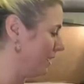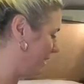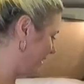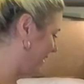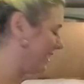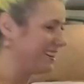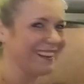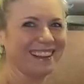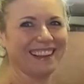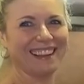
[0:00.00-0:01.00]
think she liked
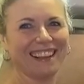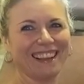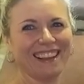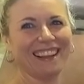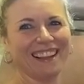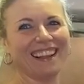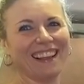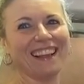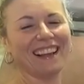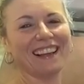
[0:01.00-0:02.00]
it because she could get
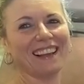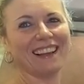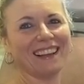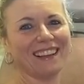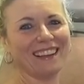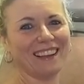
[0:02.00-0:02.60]
on the bed. And